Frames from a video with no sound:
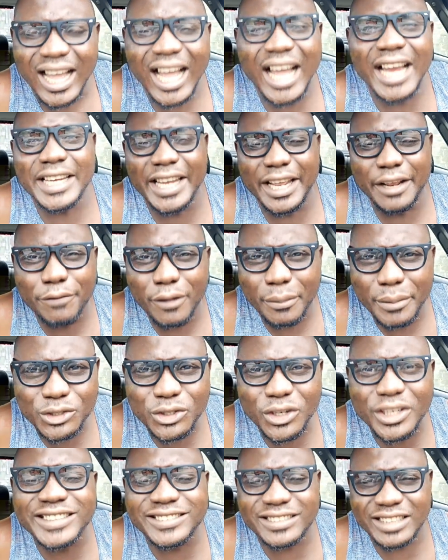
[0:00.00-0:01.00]
And the
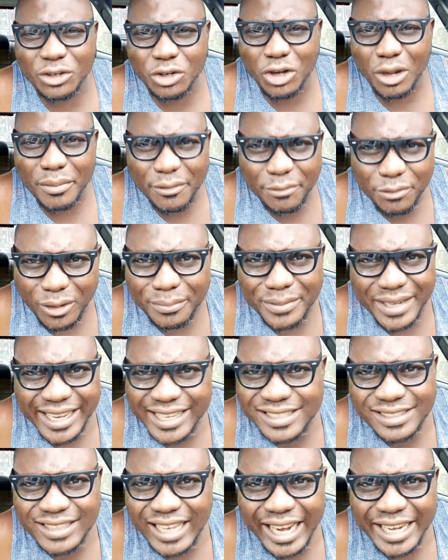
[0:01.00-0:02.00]
information is still coming from
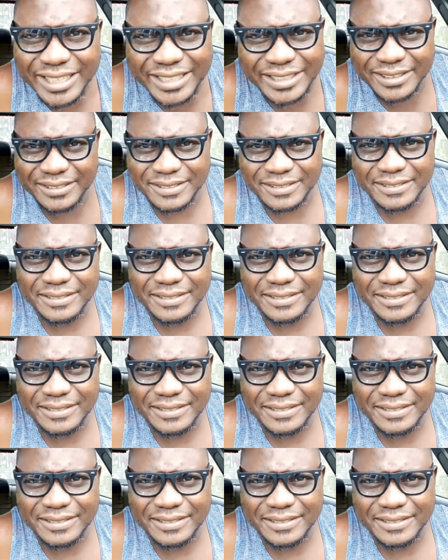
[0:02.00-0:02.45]
the inside.